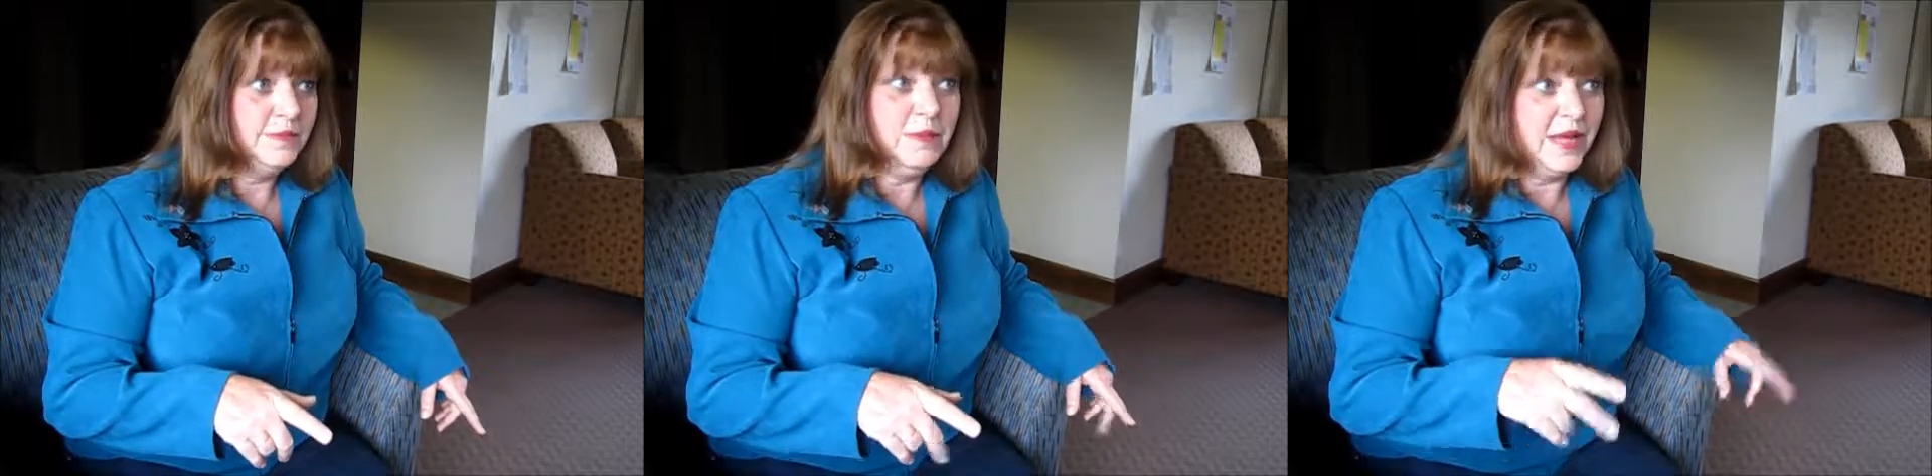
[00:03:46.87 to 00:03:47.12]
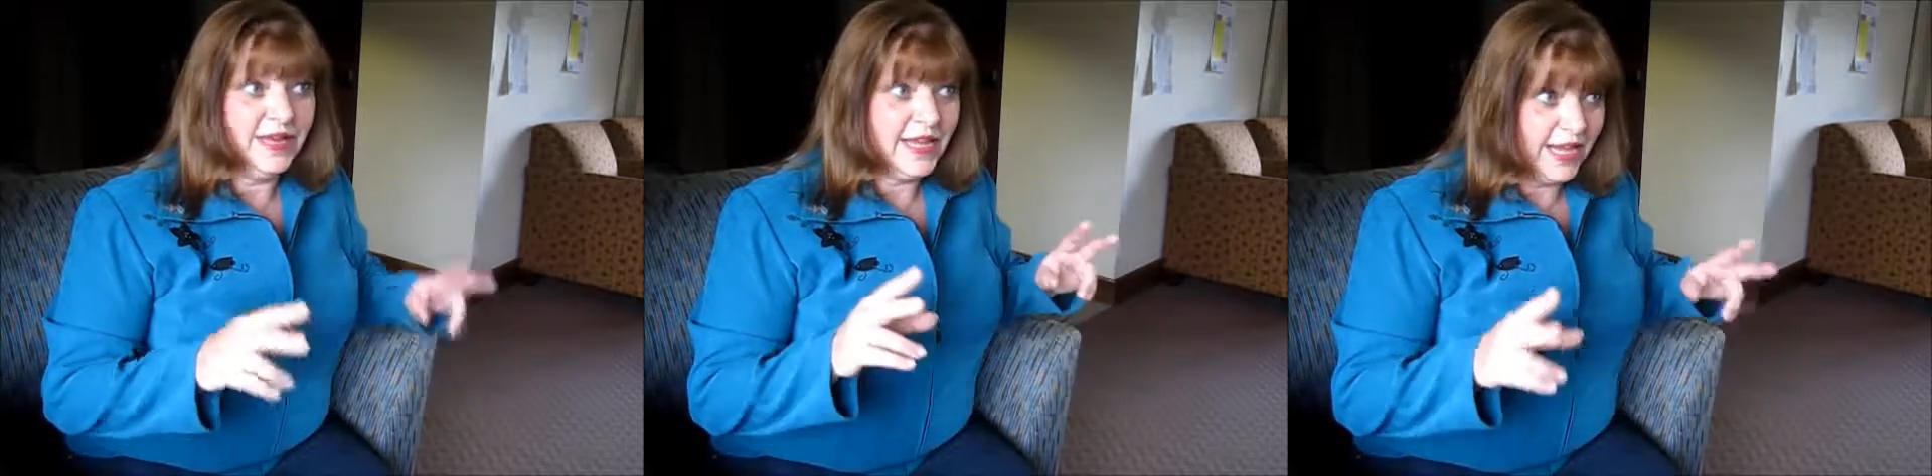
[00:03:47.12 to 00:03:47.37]

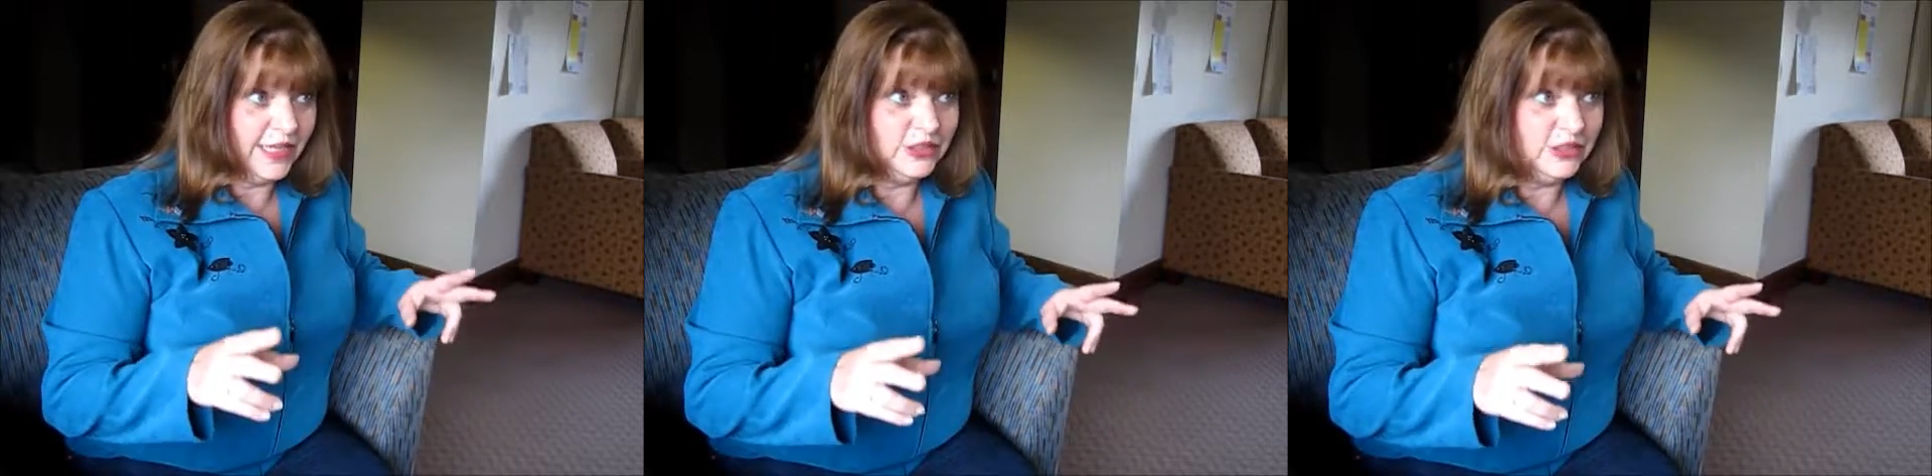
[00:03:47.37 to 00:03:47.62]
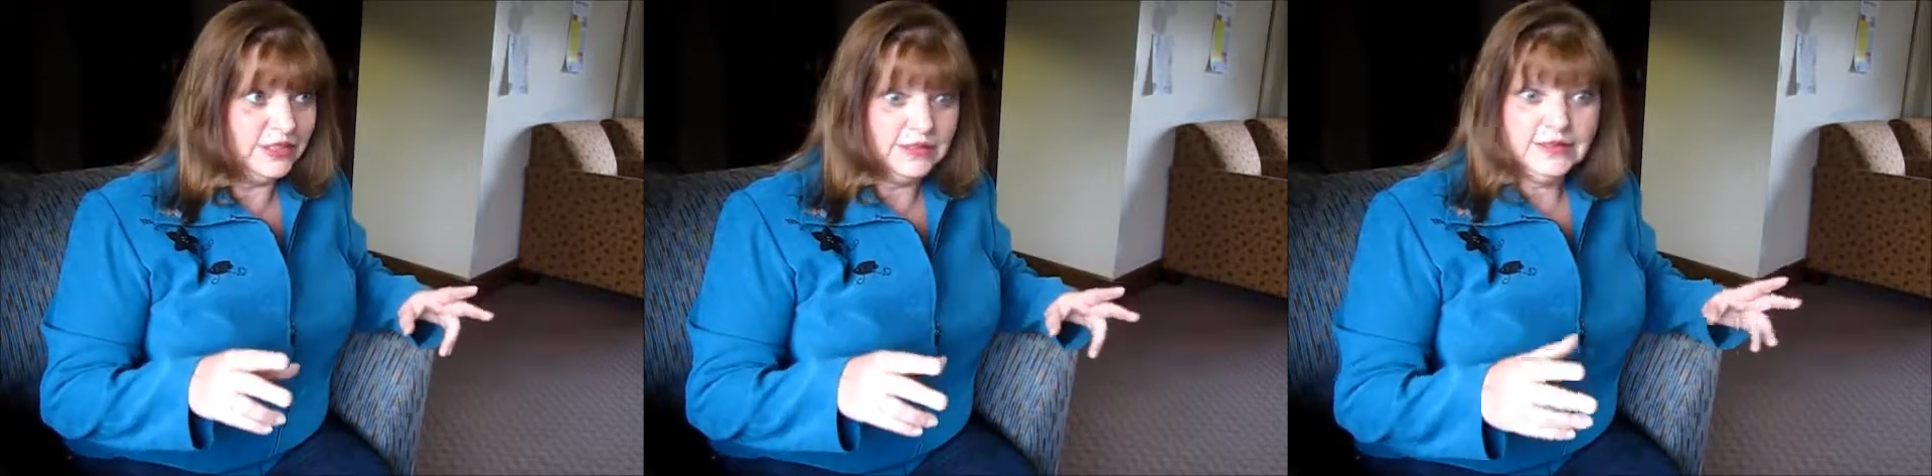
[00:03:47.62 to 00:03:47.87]

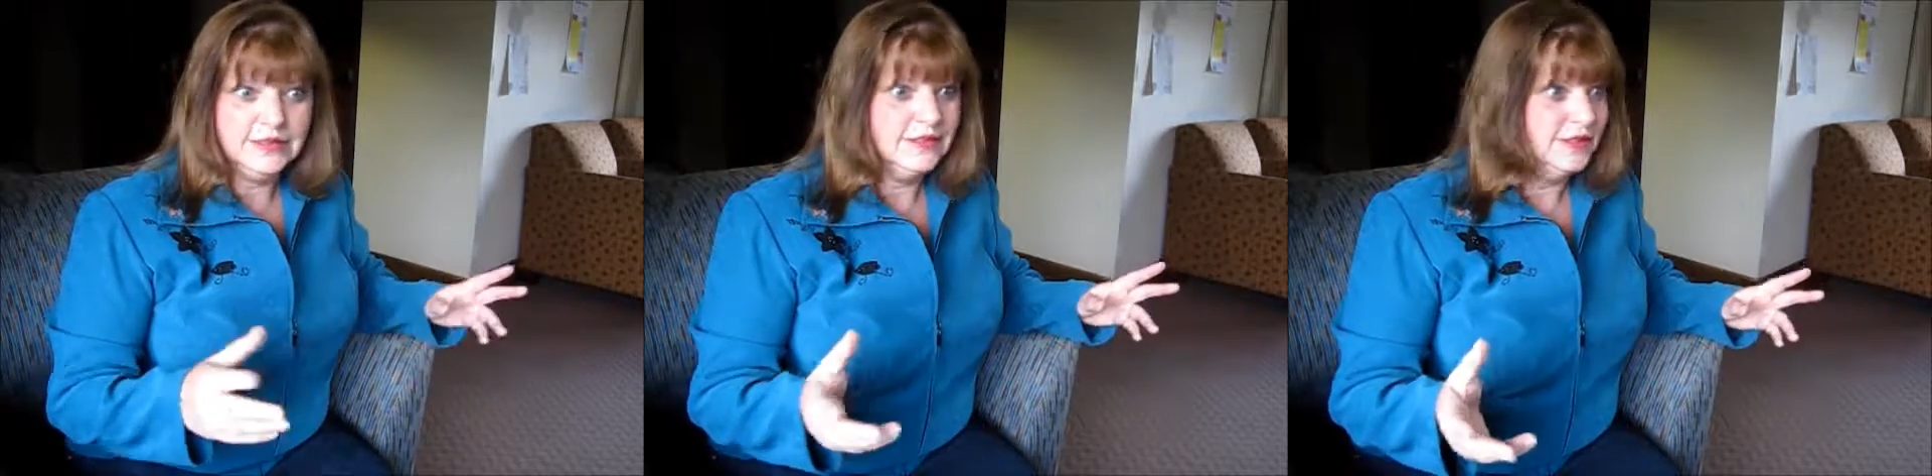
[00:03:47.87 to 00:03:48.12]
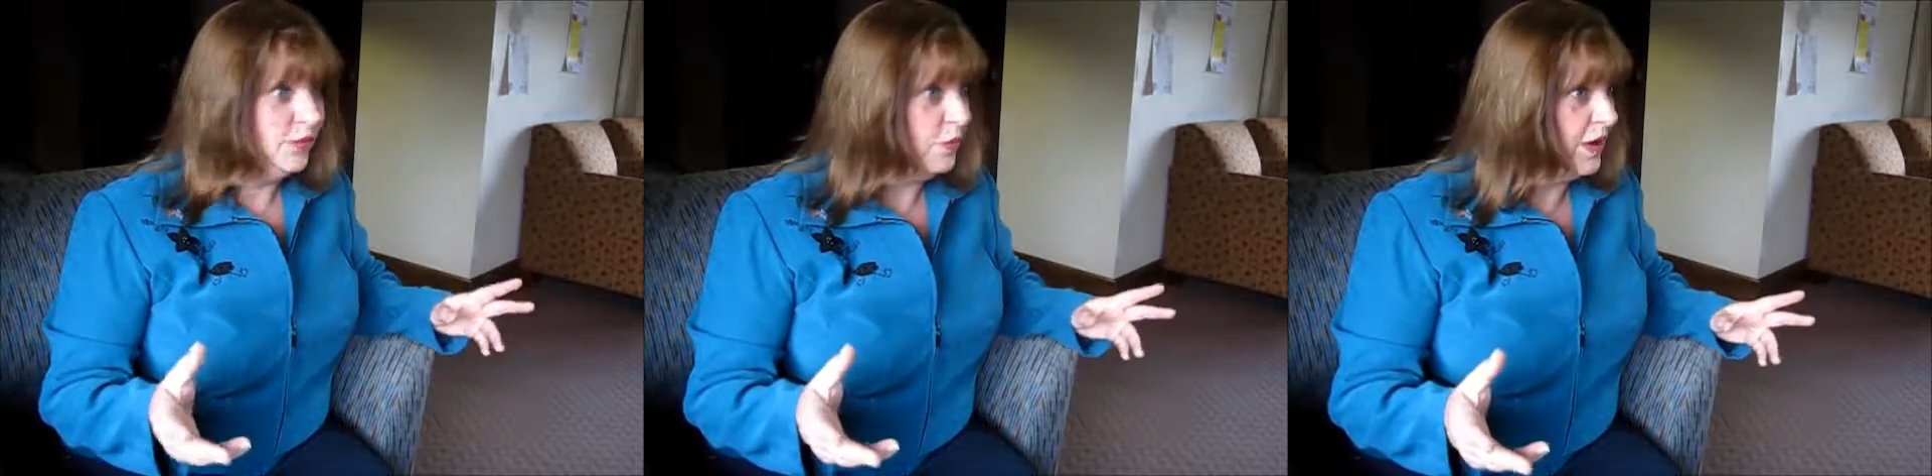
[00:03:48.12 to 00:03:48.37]
medication,
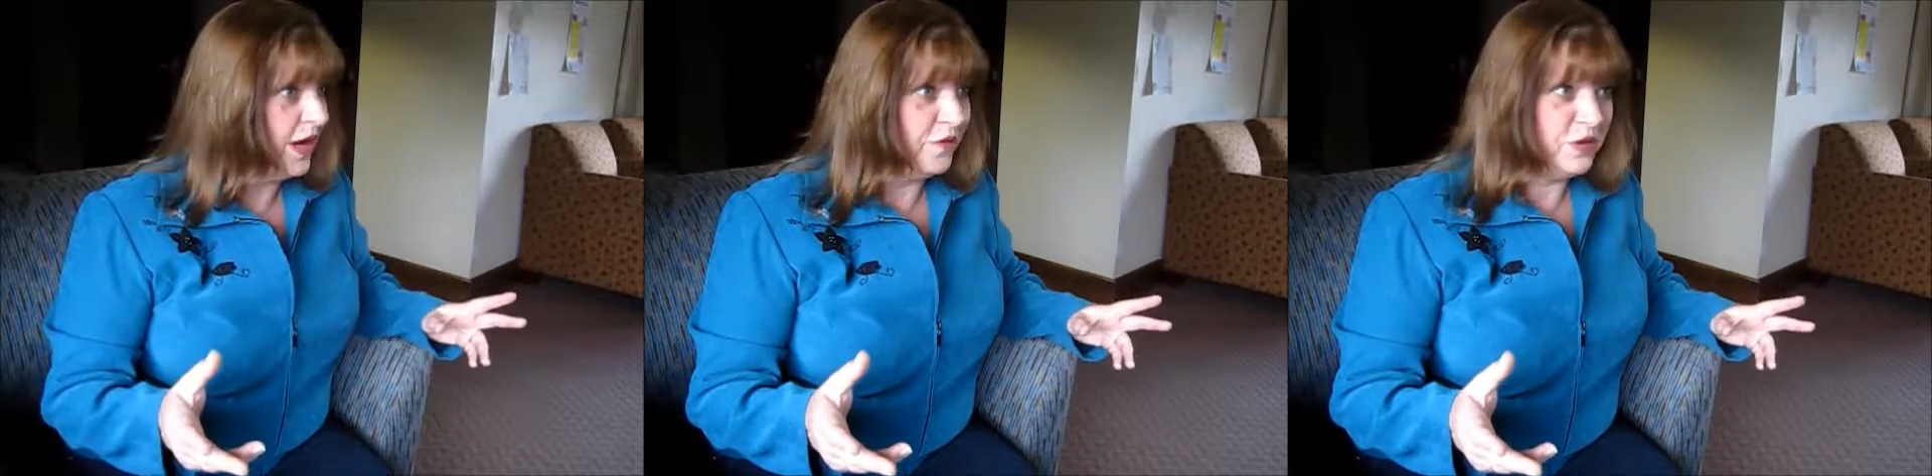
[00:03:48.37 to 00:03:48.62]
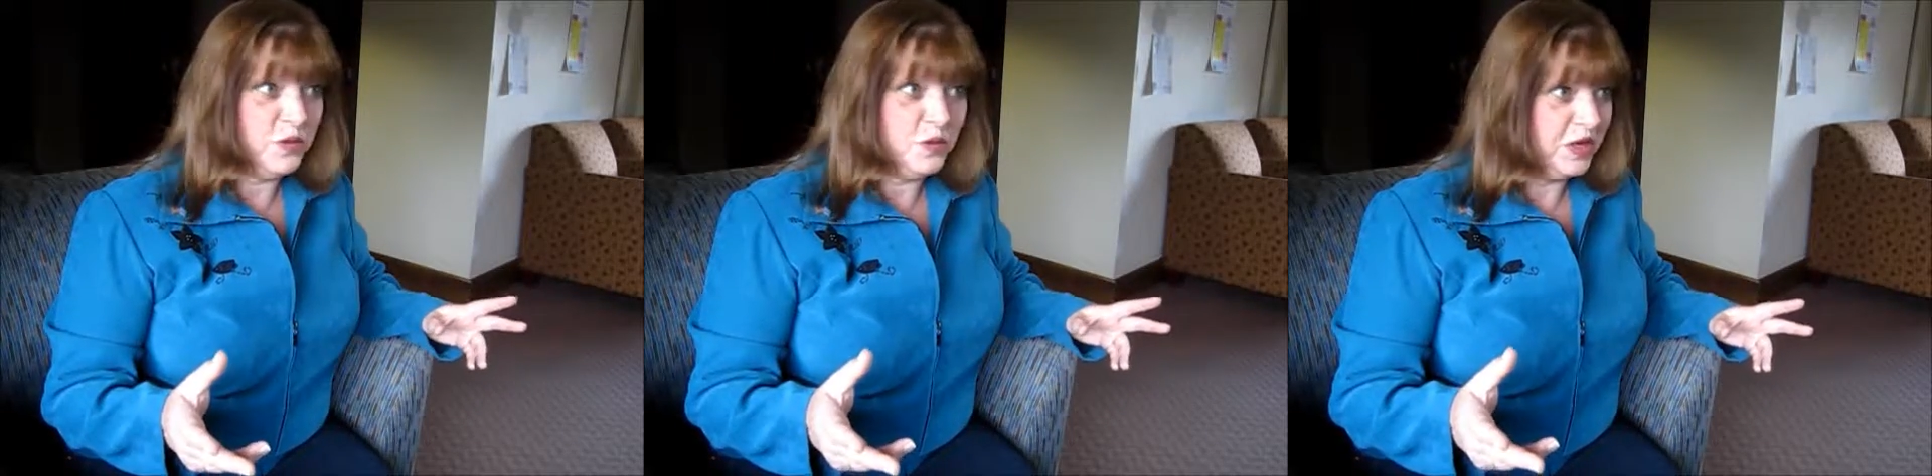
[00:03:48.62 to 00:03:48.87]

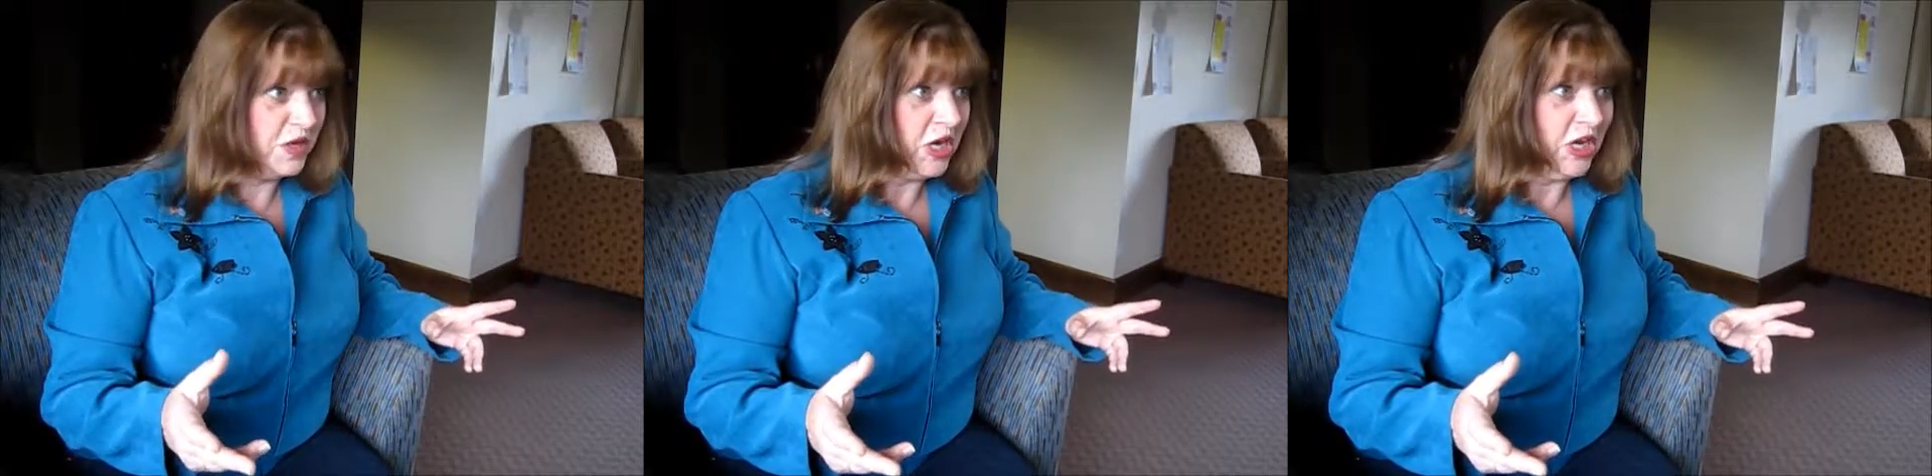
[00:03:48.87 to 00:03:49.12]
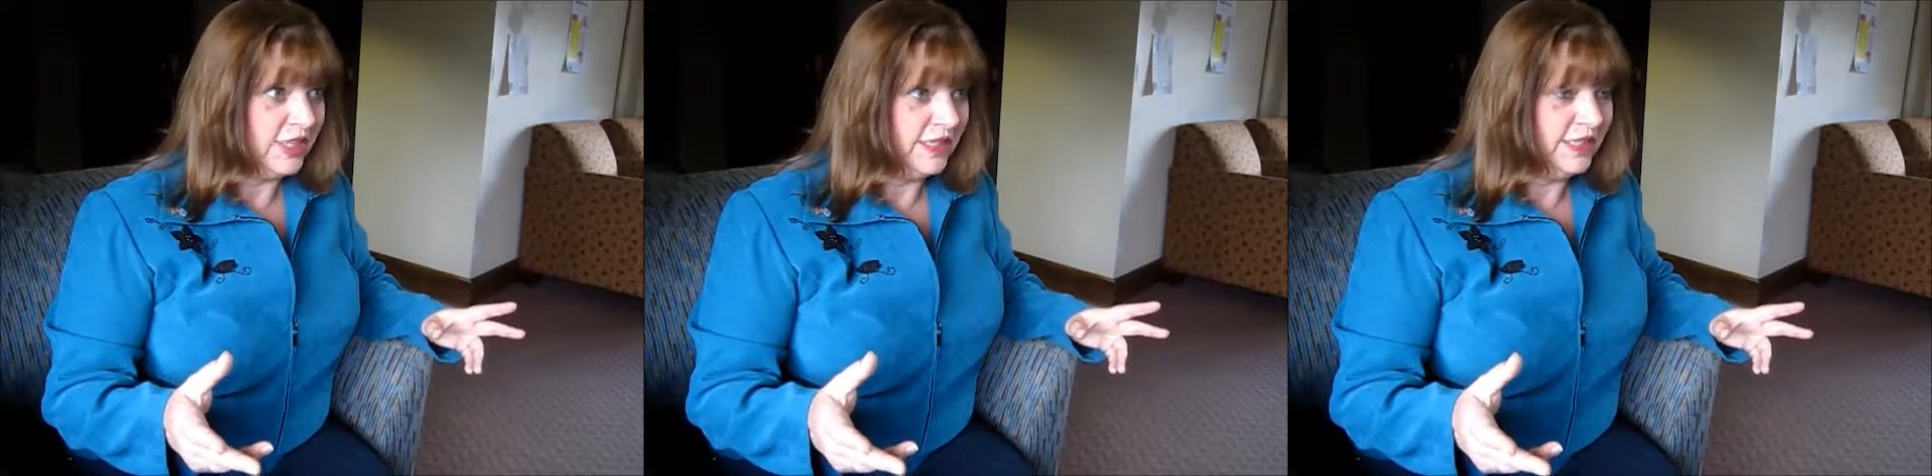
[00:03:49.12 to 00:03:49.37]
whatever you want to
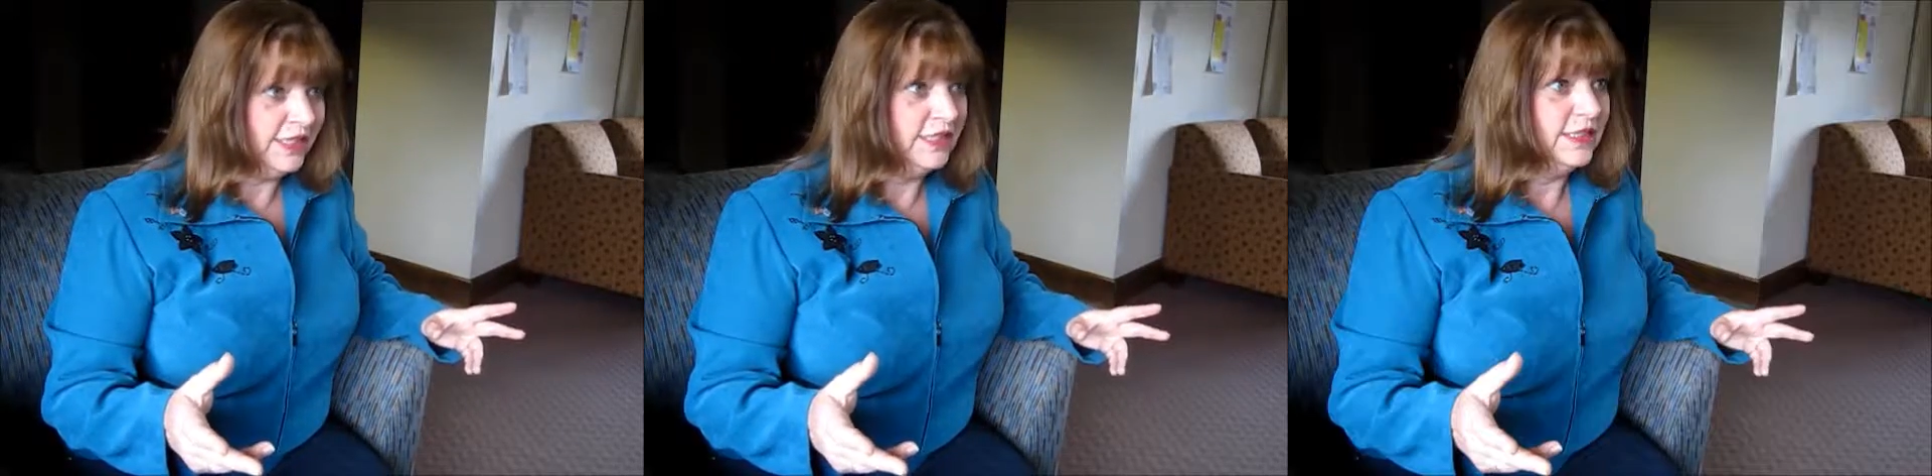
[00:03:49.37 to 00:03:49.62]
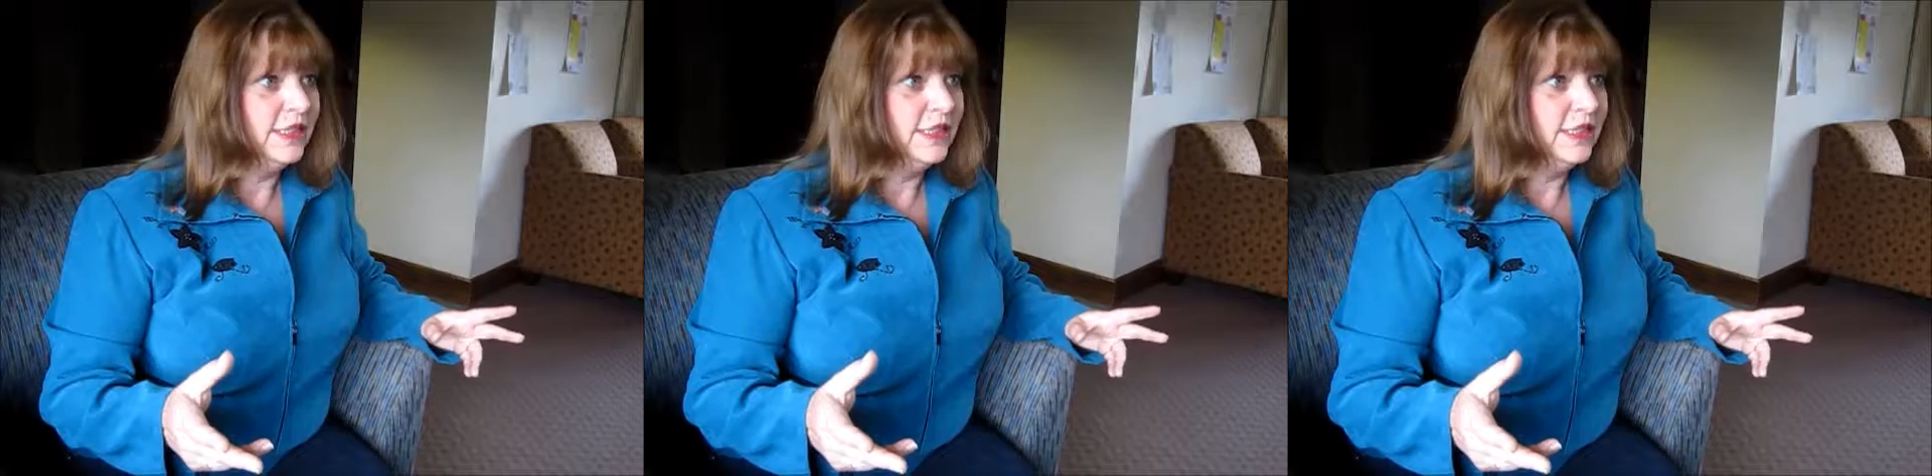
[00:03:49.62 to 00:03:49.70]
call it,